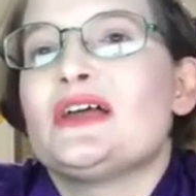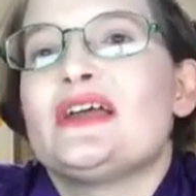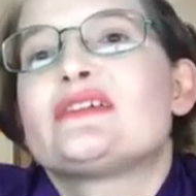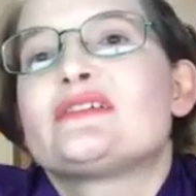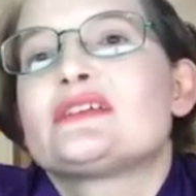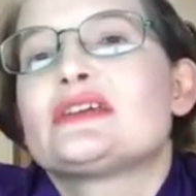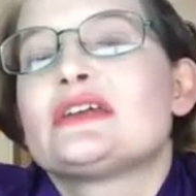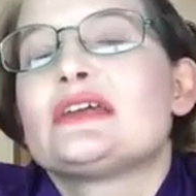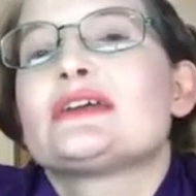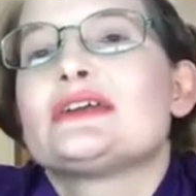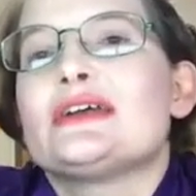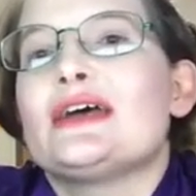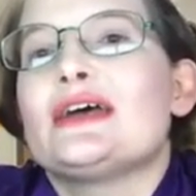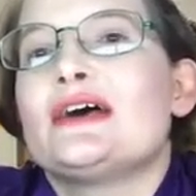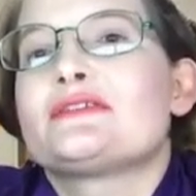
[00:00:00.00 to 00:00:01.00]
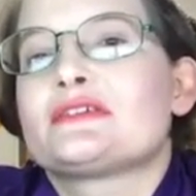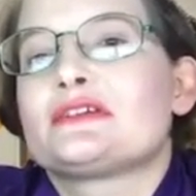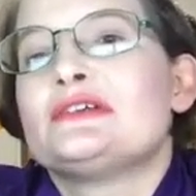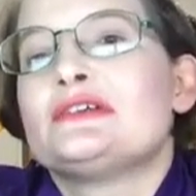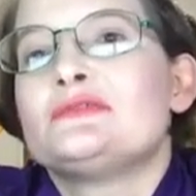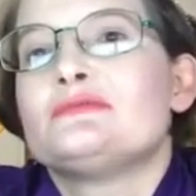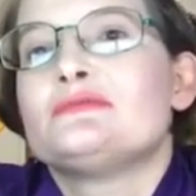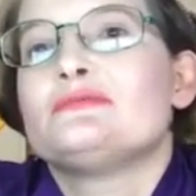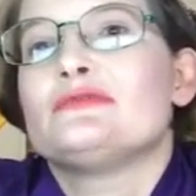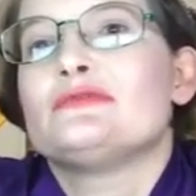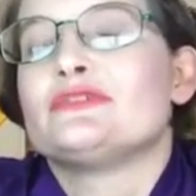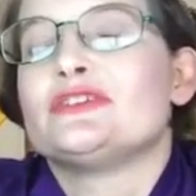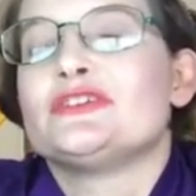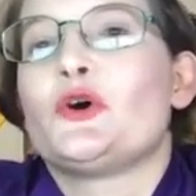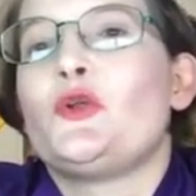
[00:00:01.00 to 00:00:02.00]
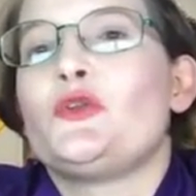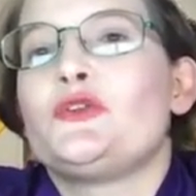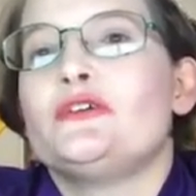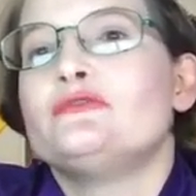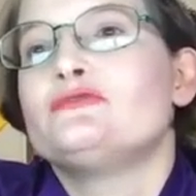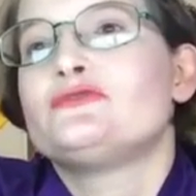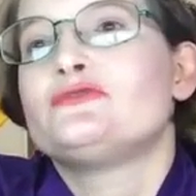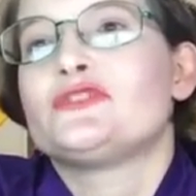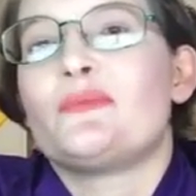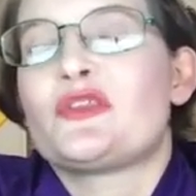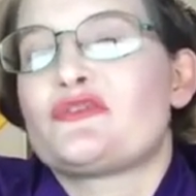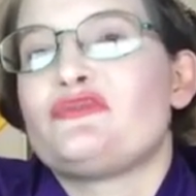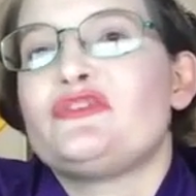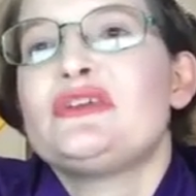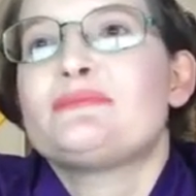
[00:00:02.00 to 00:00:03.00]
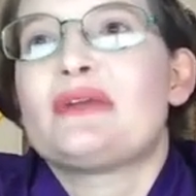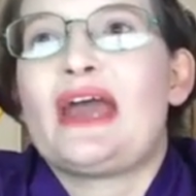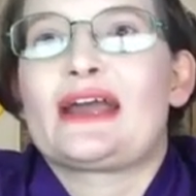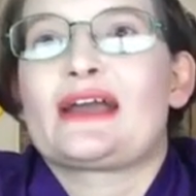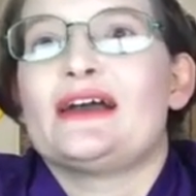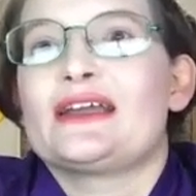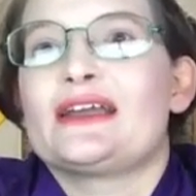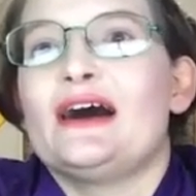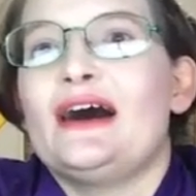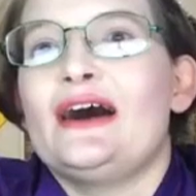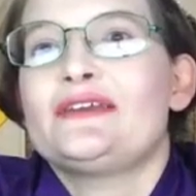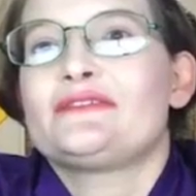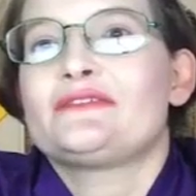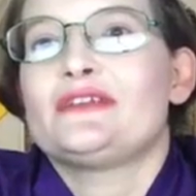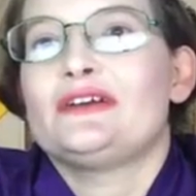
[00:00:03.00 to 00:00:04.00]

And as a result of some of the feedback I got,